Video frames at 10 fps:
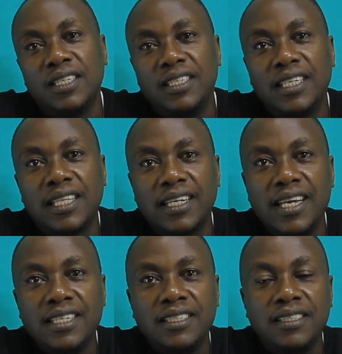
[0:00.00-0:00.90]
Yet
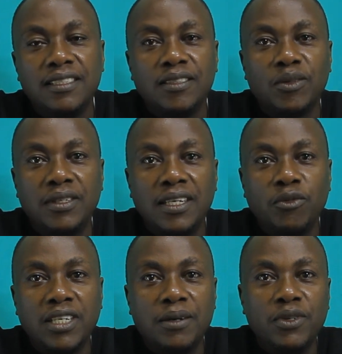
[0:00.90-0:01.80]
again, today
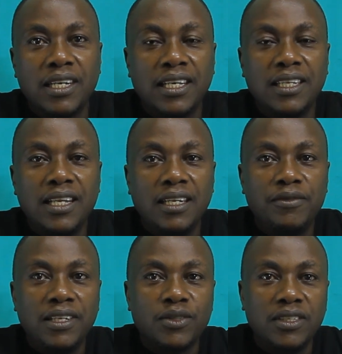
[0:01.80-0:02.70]
we come with another daily
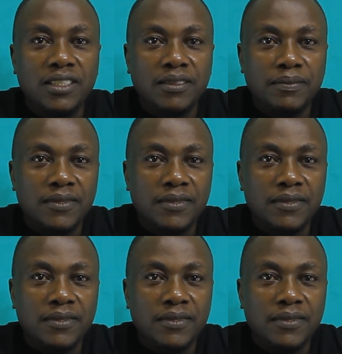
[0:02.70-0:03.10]
life lesson.